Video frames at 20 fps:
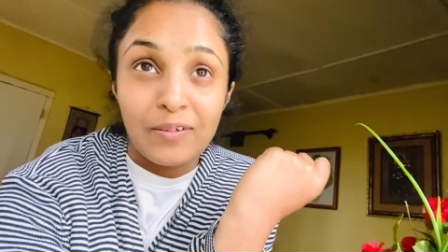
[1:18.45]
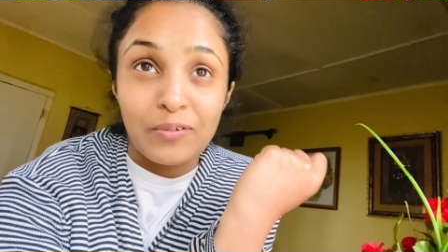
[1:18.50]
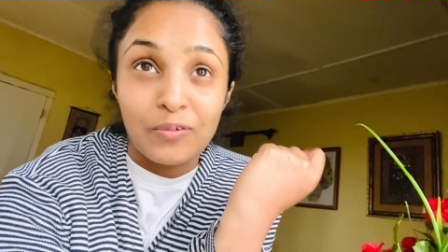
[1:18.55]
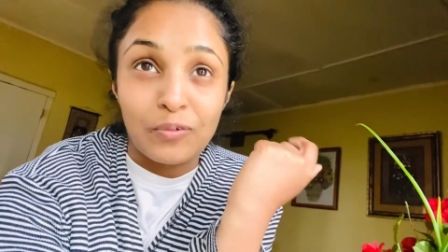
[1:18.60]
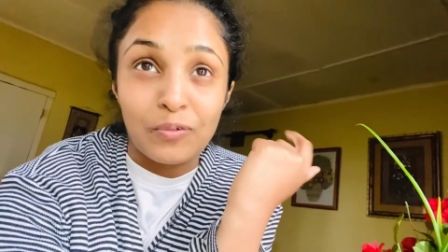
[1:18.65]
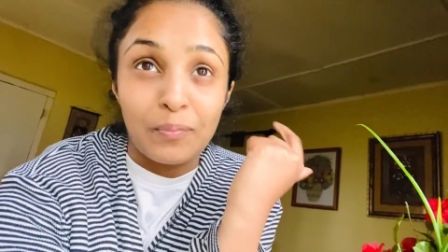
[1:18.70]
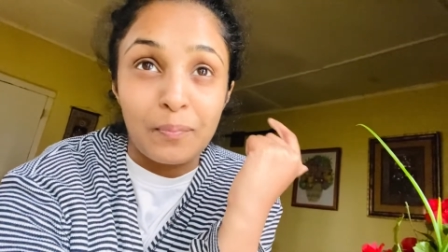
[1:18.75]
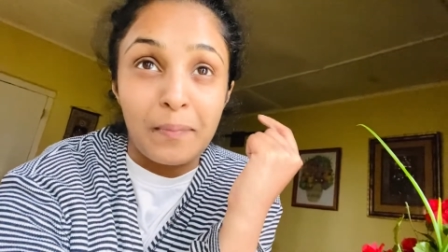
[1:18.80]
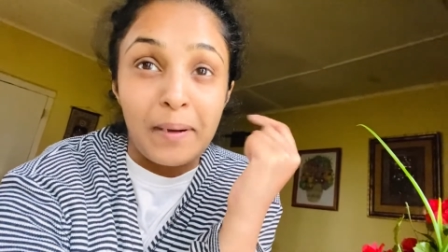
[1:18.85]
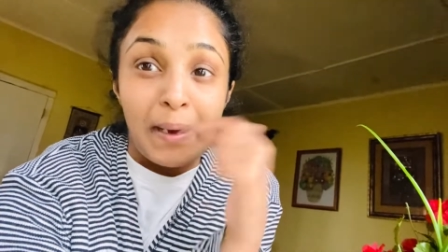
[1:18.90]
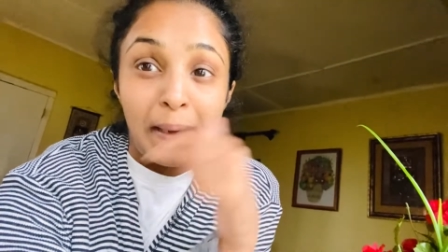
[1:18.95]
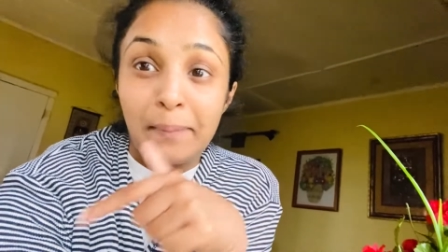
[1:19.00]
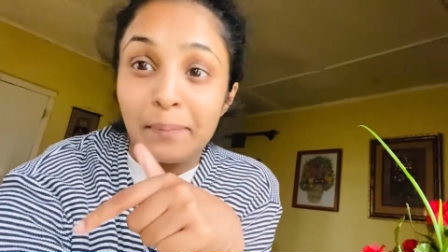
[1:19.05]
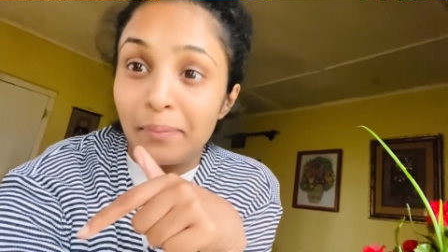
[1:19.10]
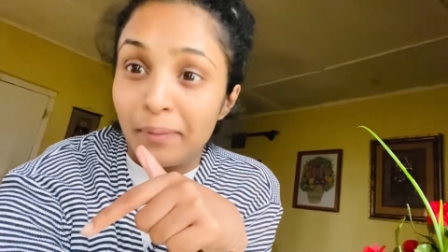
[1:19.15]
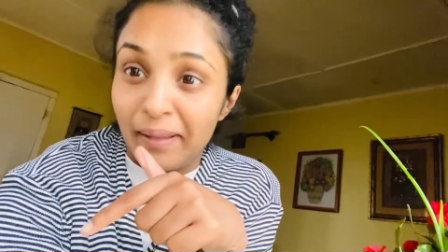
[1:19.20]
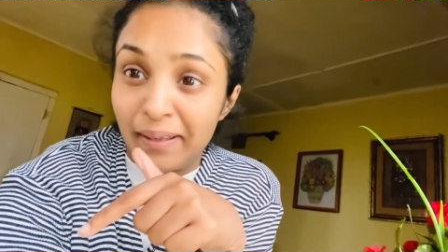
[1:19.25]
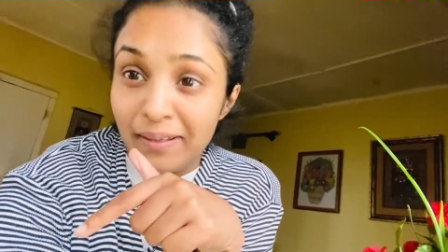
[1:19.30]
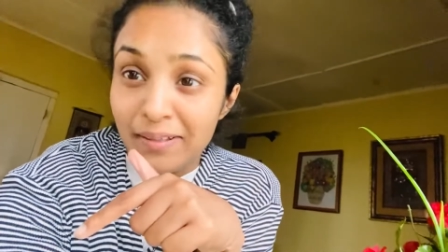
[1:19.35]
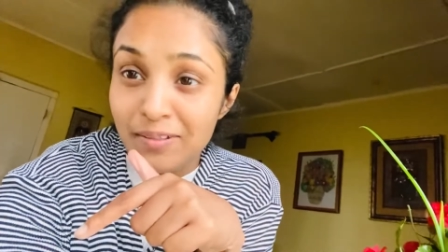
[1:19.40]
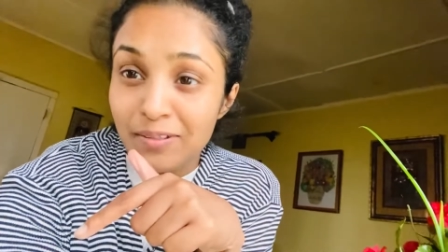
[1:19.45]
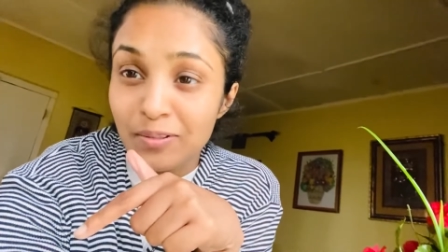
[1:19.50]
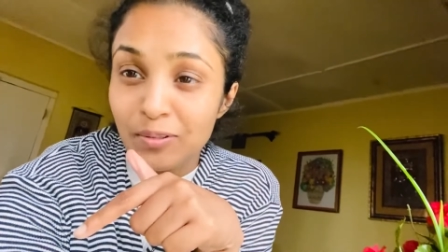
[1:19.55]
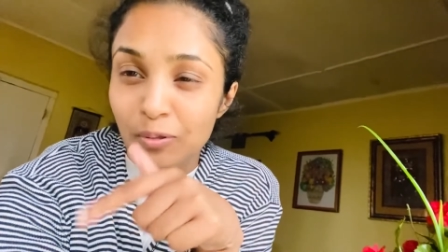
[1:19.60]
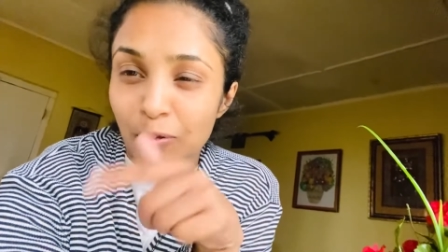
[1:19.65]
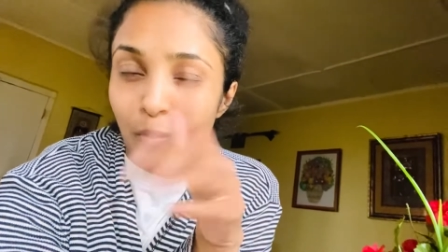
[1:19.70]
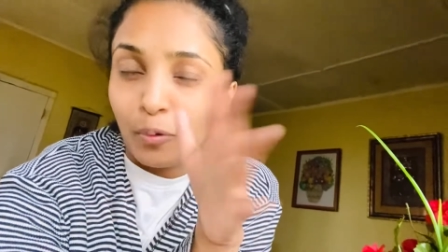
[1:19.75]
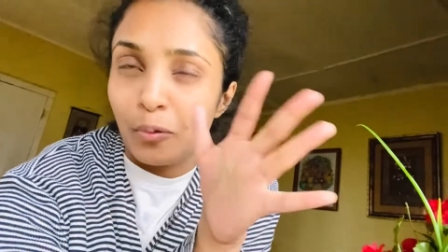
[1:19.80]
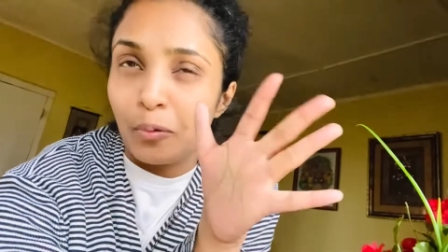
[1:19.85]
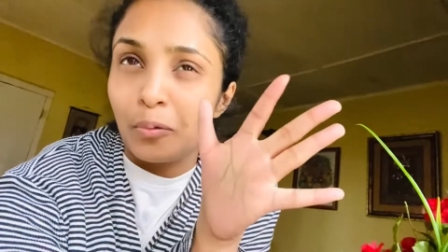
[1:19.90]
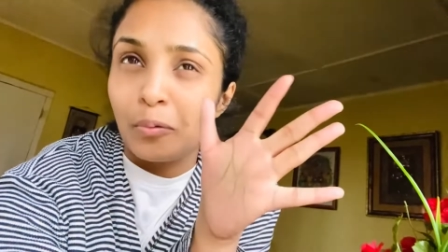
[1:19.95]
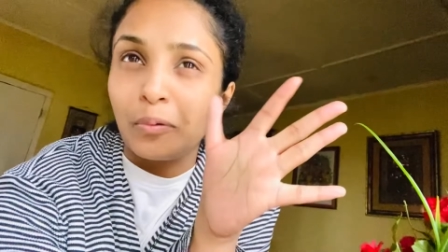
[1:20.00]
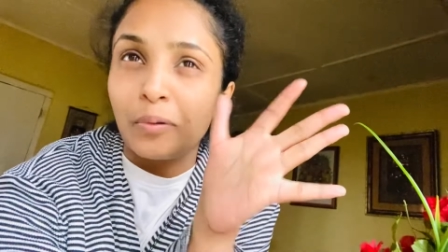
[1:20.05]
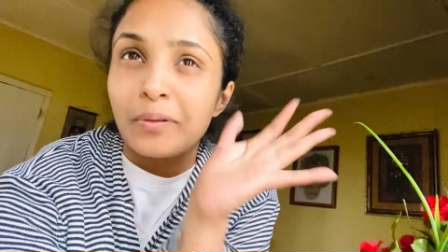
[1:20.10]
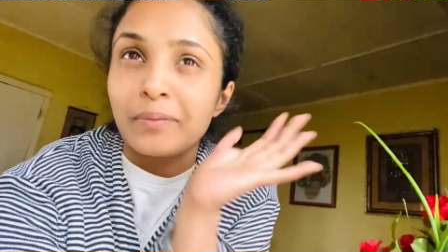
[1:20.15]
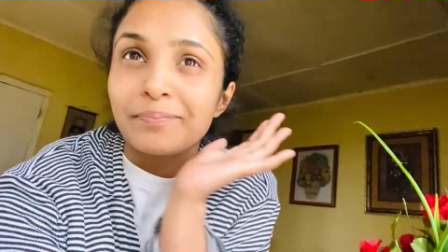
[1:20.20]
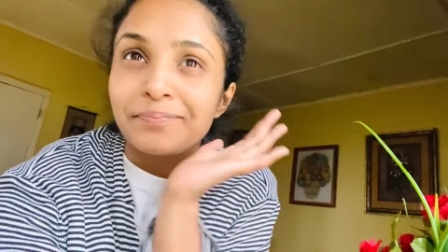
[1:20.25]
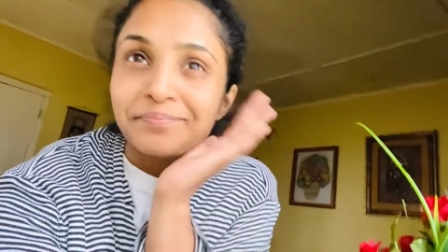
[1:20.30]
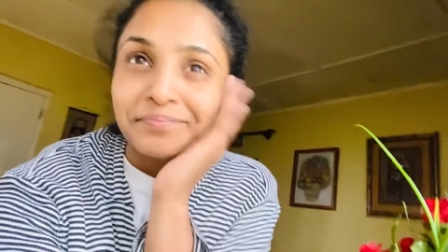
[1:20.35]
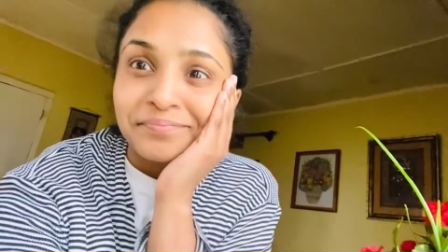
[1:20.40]
to my place so
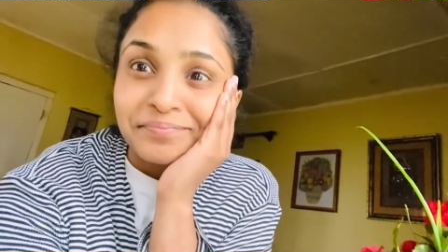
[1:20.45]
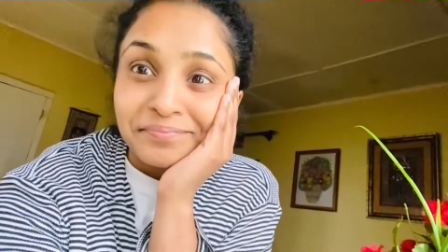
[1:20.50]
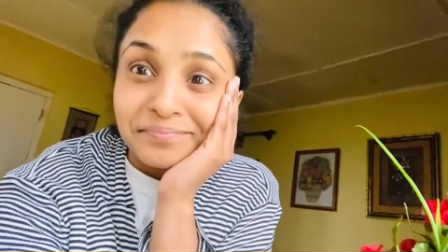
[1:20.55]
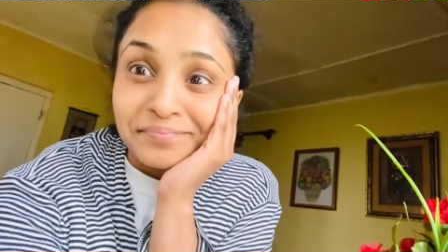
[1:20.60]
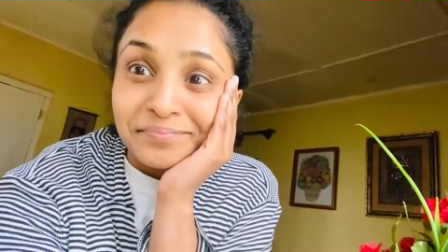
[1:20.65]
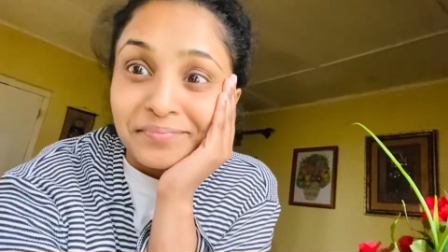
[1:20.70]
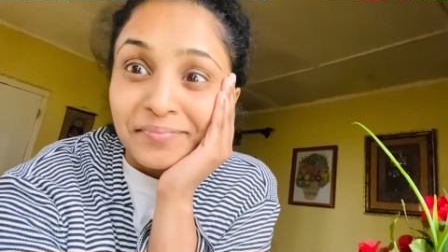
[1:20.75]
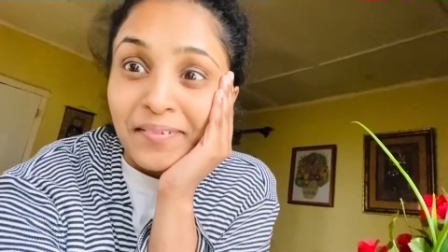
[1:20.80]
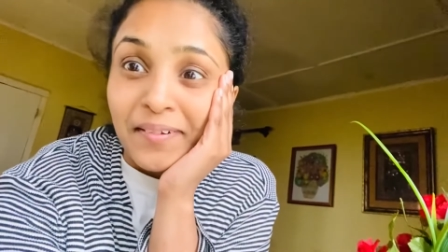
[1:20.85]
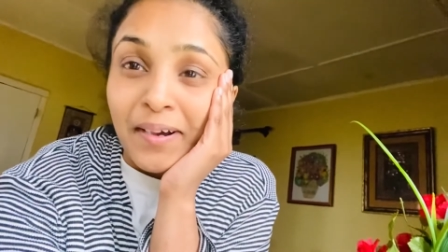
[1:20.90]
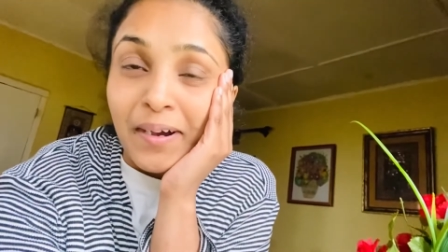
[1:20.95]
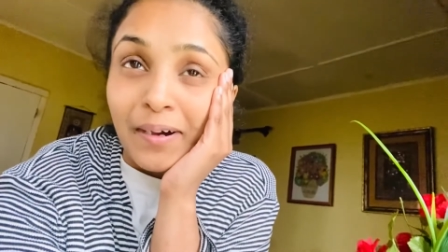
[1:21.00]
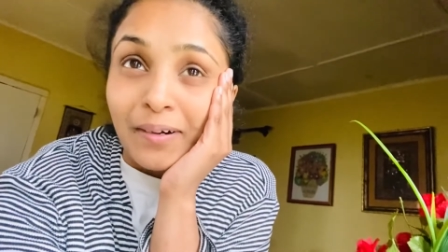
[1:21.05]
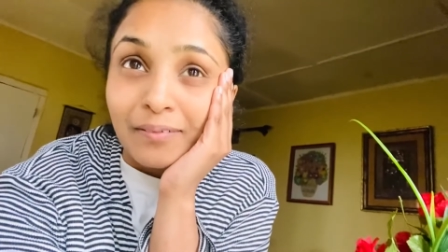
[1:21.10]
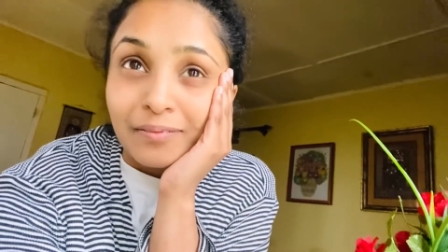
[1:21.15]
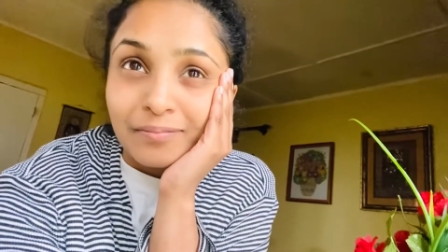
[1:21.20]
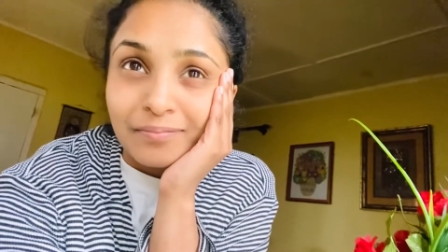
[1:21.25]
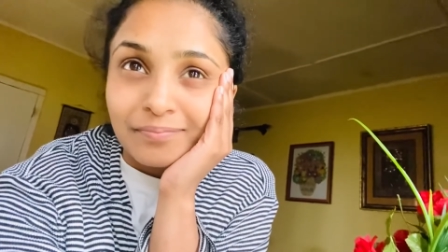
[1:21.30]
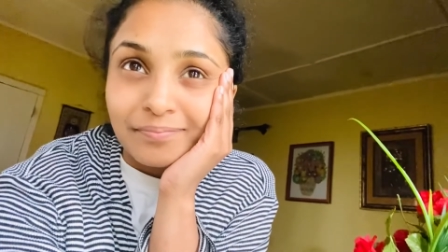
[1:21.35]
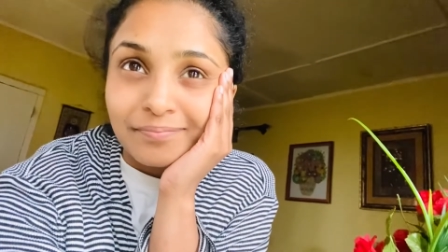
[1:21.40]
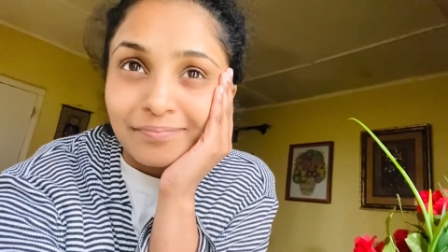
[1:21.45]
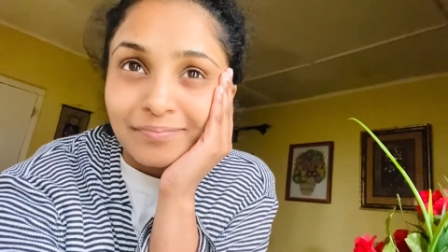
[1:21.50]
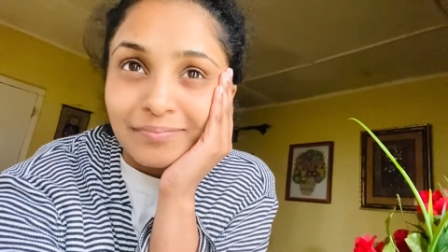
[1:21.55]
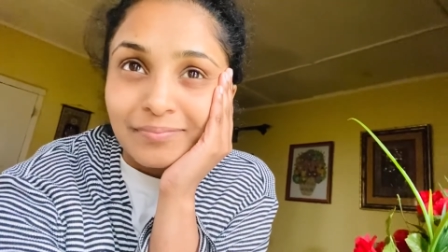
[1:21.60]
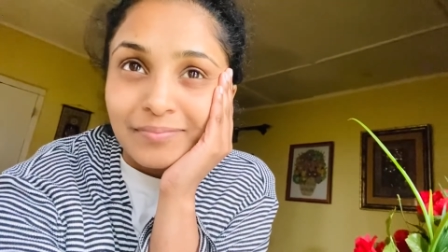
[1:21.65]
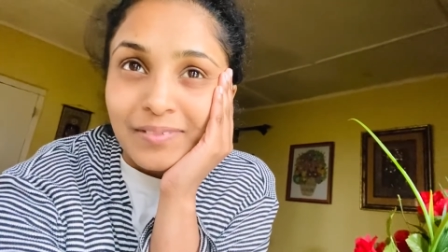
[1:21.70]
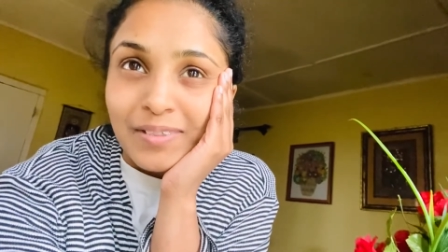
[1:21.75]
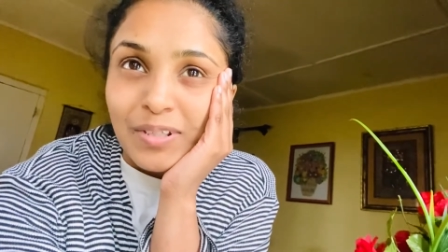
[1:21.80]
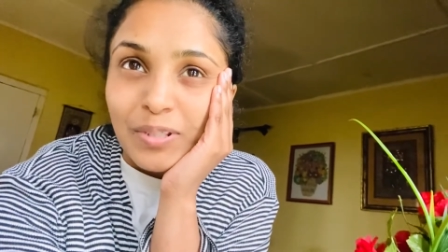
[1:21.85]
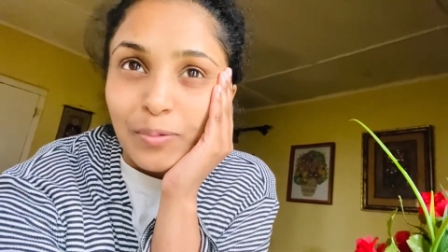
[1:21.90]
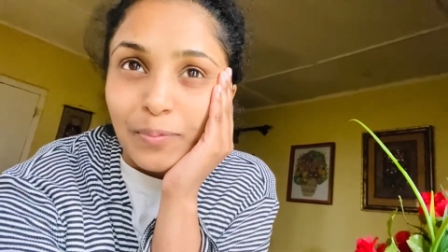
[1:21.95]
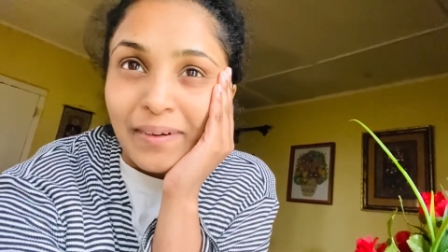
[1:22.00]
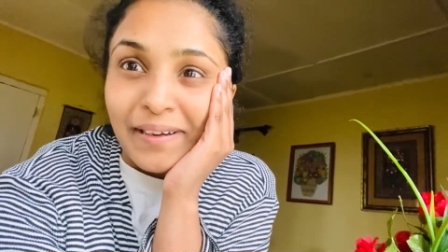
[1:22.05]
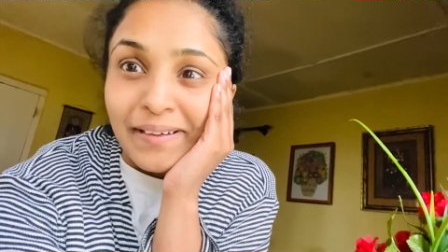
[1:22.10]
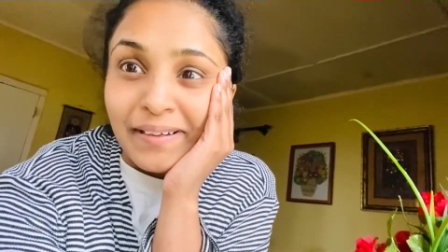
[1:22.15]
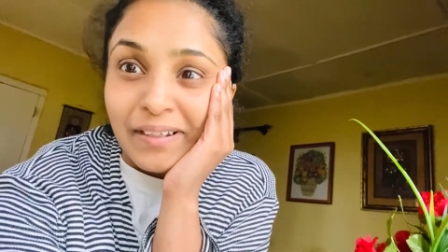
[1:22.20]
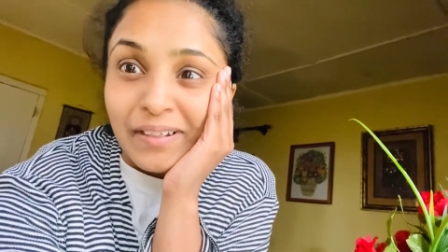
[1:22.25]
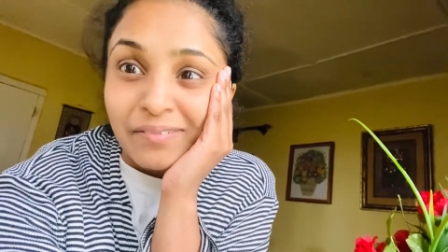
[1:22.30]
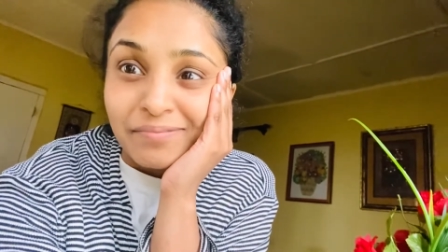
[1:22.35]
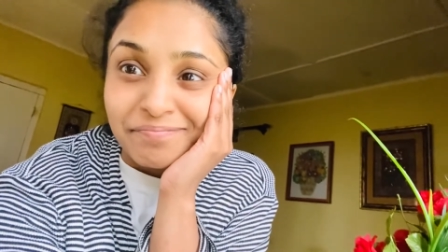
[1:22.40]
um, yeah just
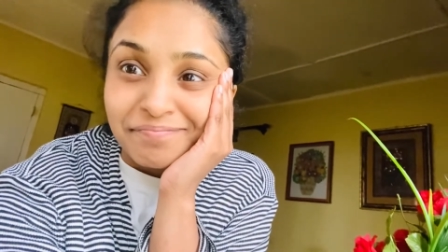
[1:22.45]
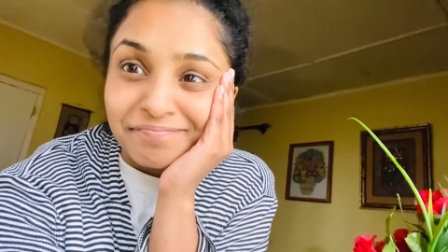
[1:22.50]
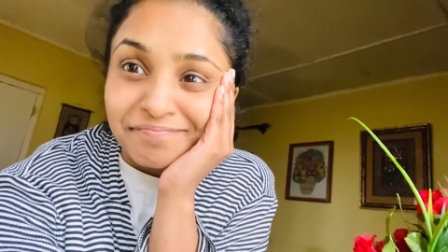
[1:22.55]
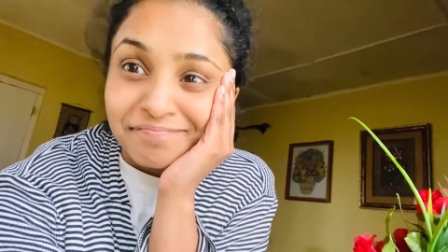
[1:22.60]
waiting